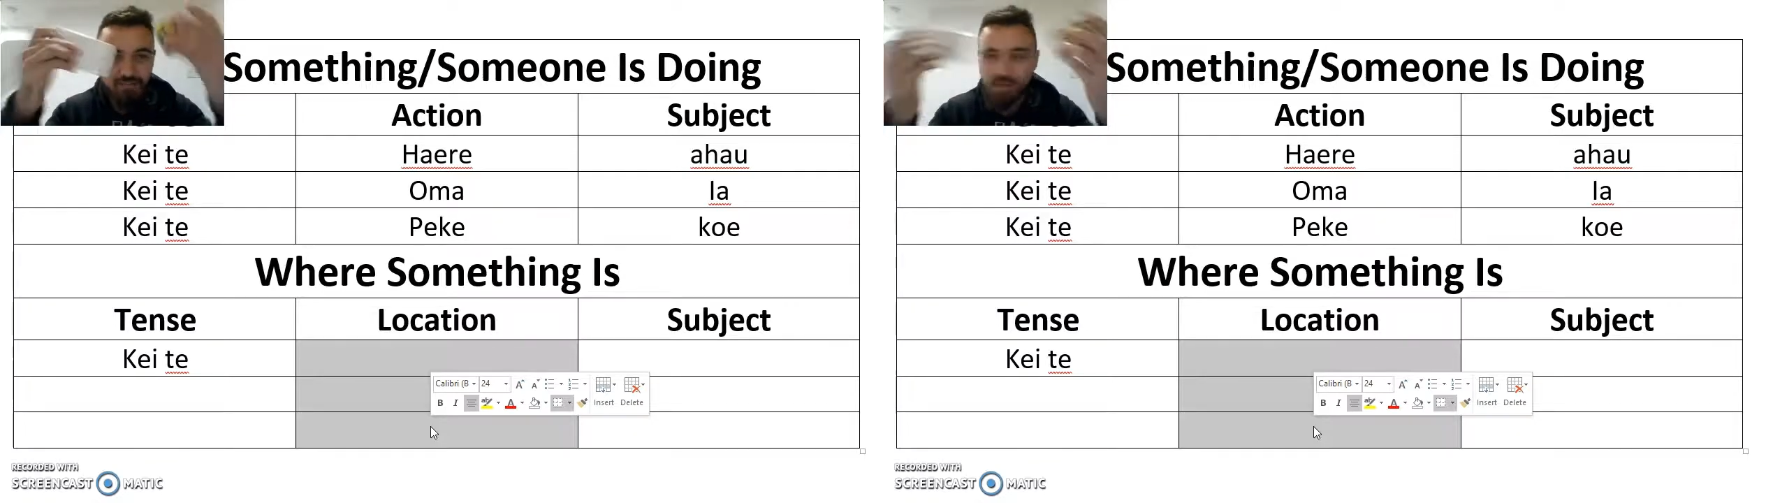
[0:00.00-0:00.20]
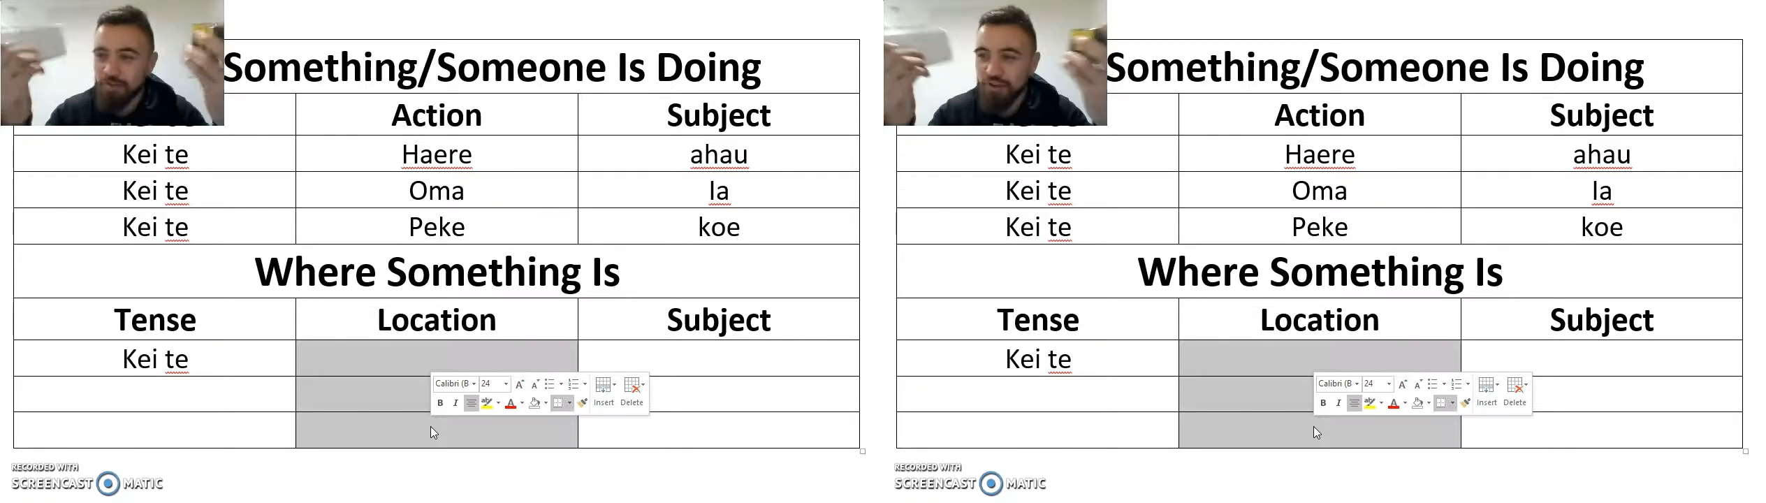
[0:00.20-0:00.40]

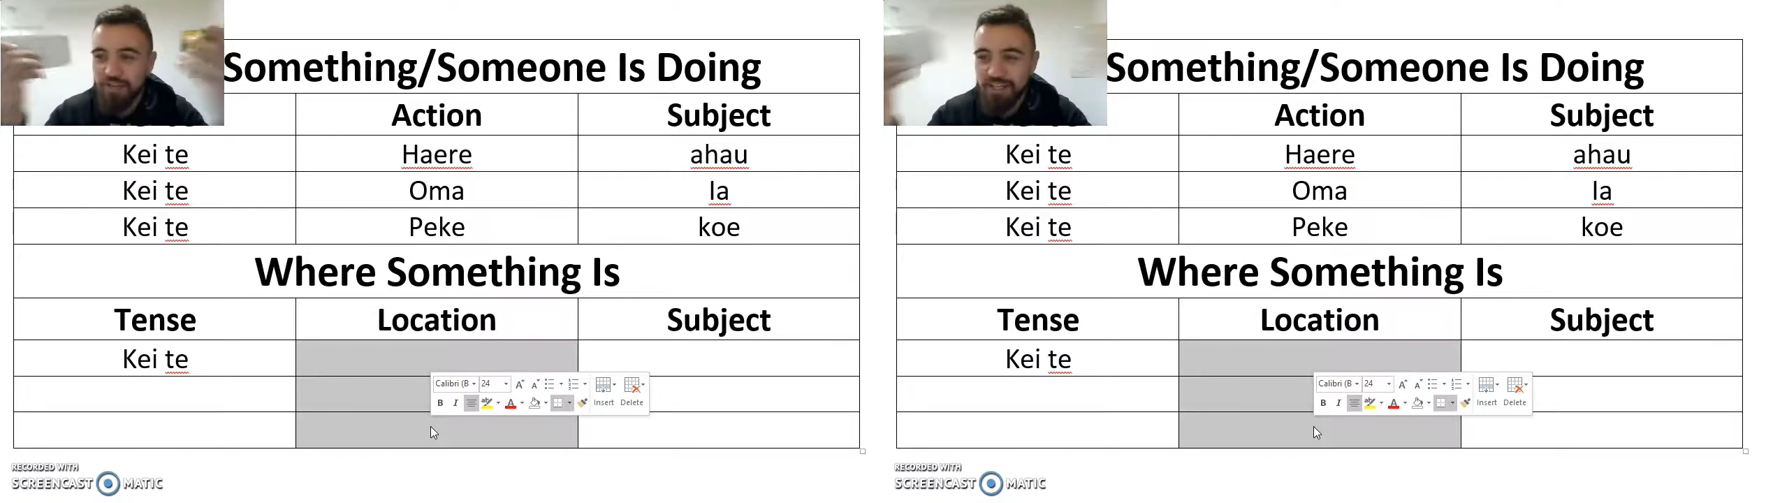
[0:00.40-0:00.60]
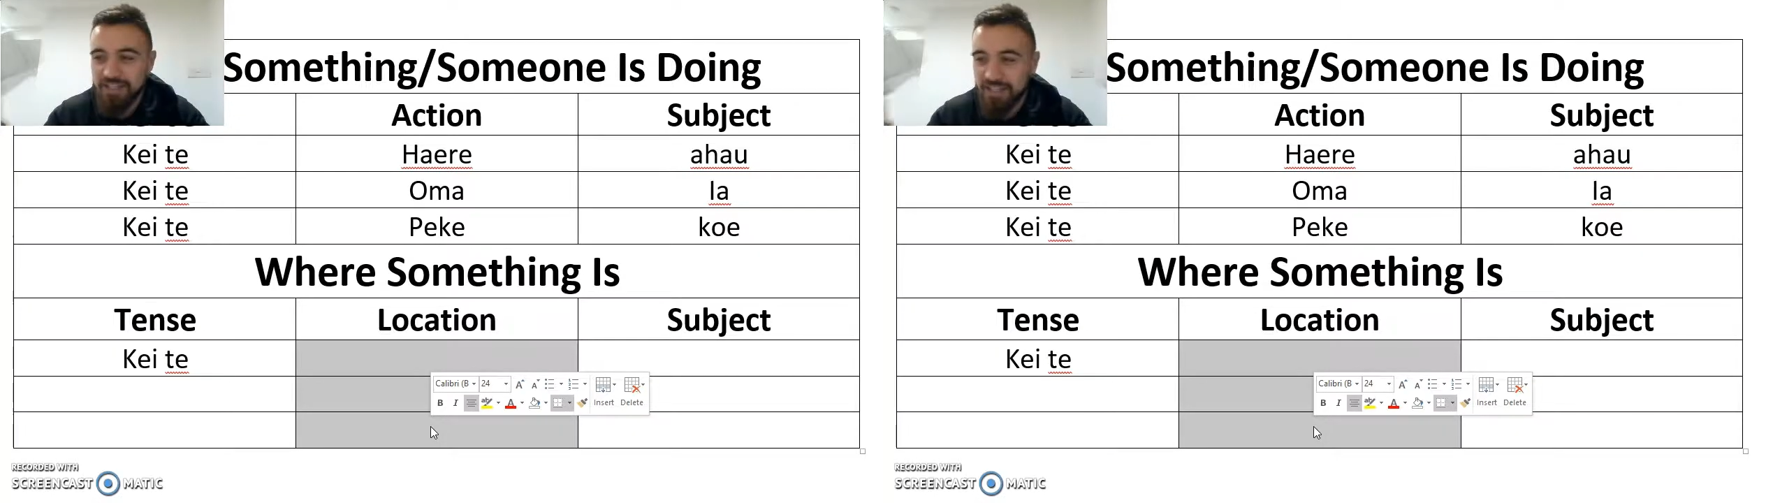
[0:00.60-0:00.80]
Maybe not
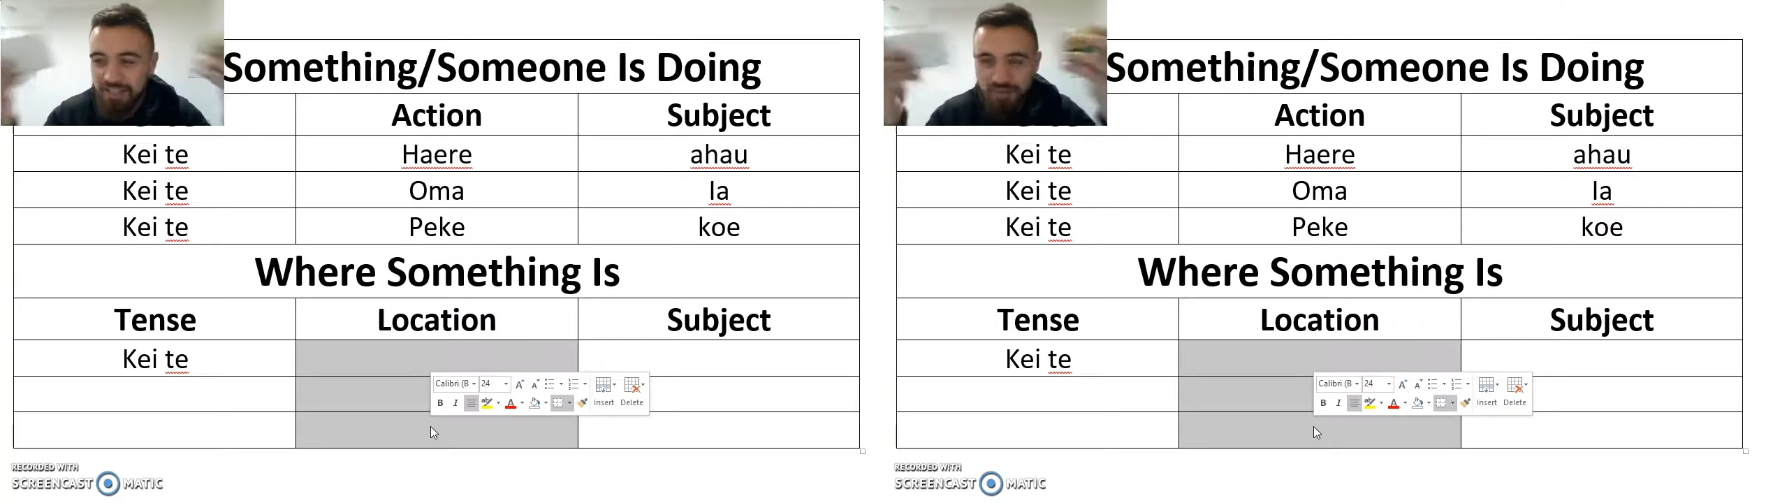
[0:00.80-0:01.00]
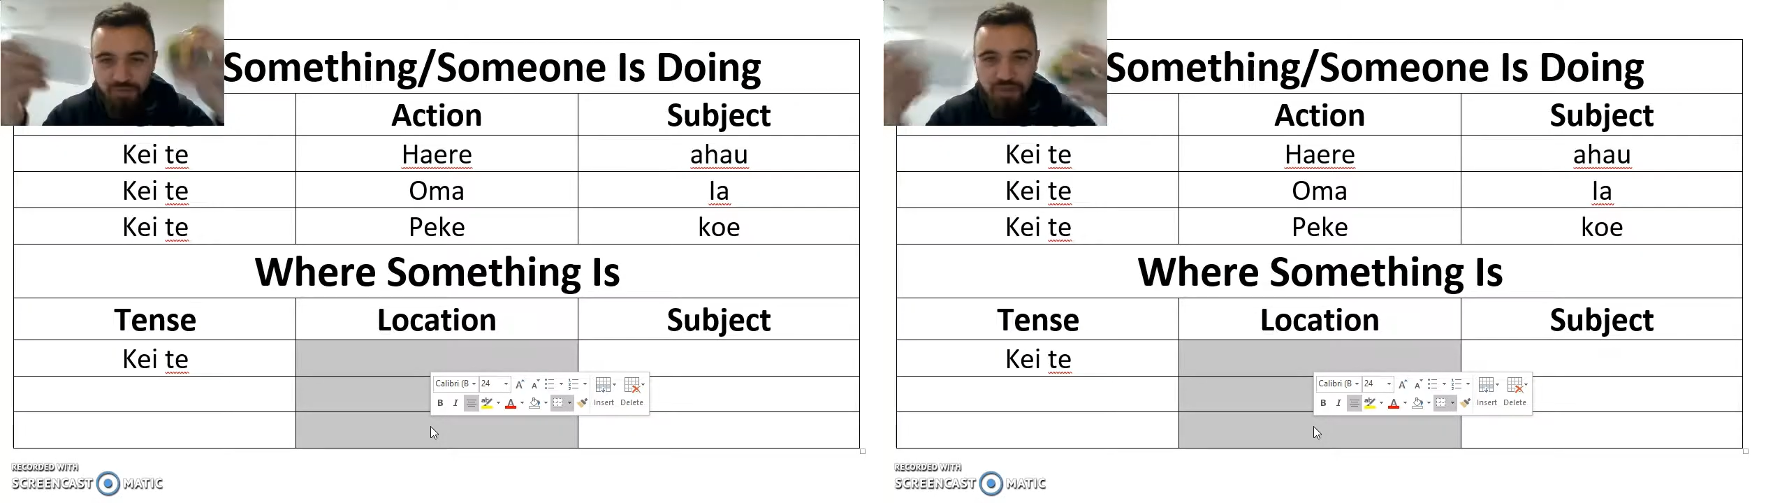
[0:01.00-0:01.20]
these
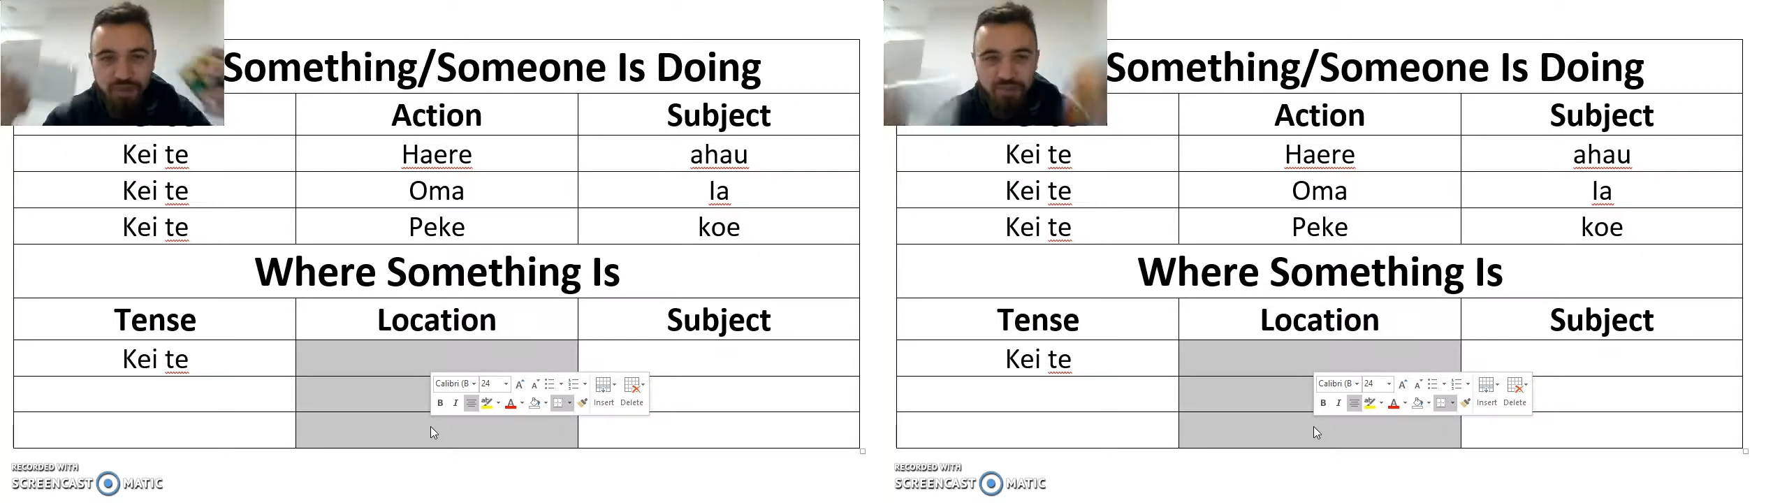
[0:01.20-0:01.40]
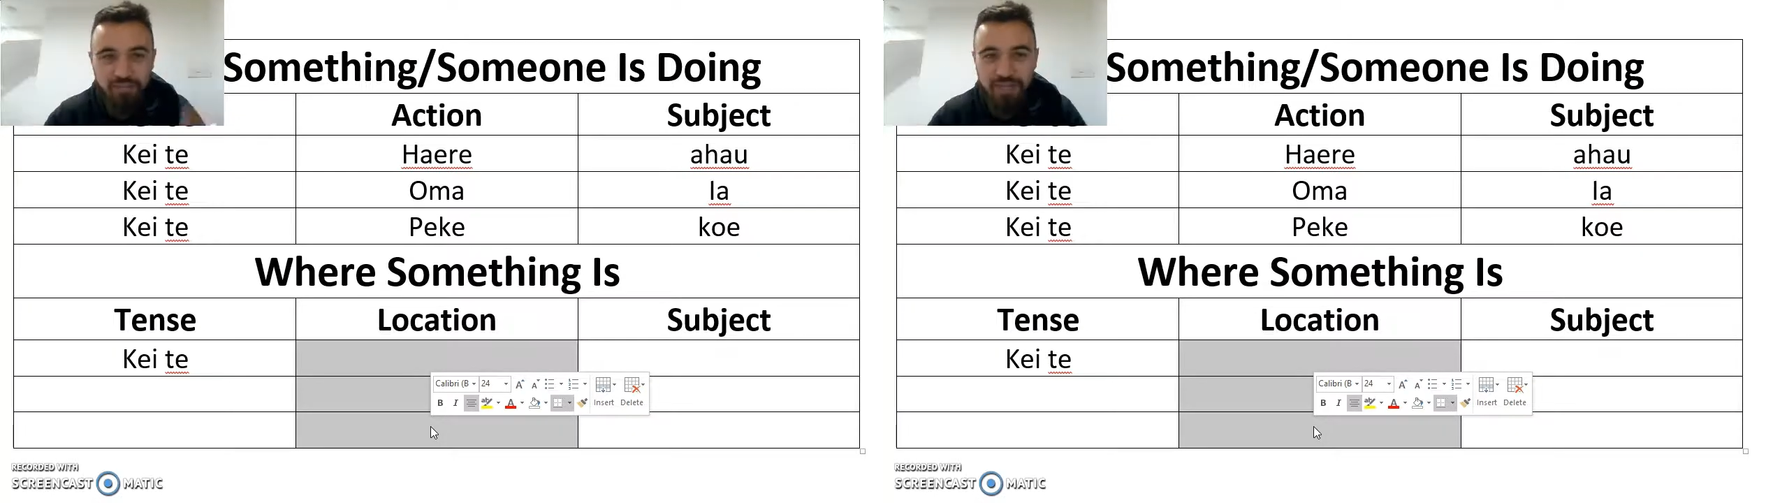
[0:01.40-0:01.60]
things, because we're
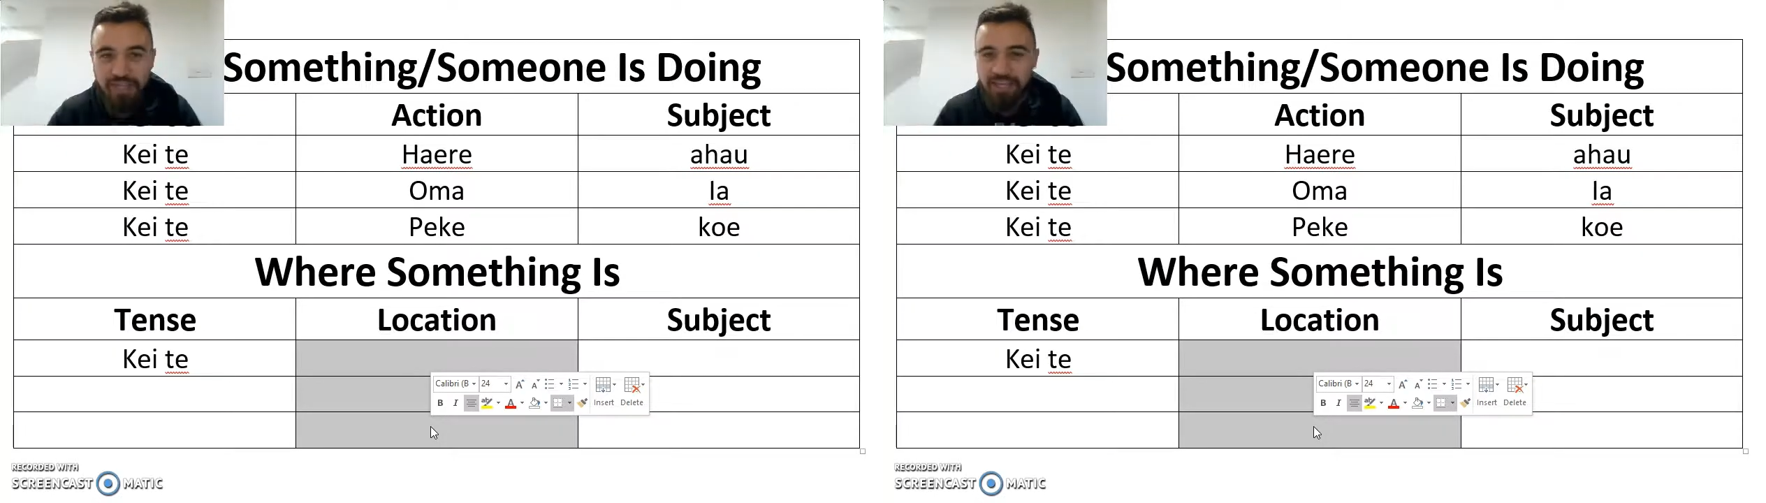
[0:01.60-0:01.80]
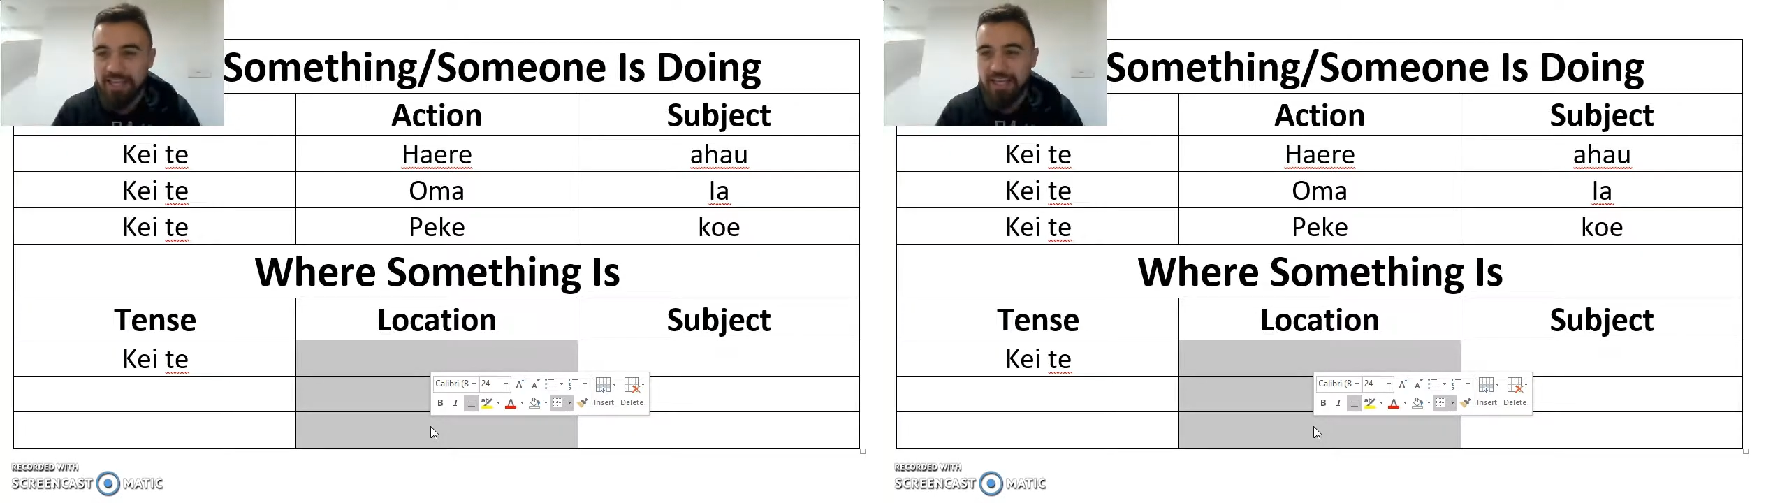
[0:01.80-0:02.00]
not going to be